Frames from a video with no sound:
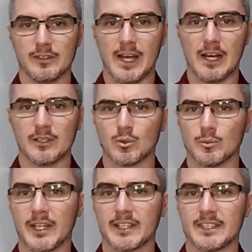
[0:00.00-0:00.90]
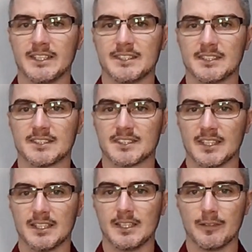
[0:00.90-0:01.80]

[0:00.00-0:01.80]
Now, it will make it easier to see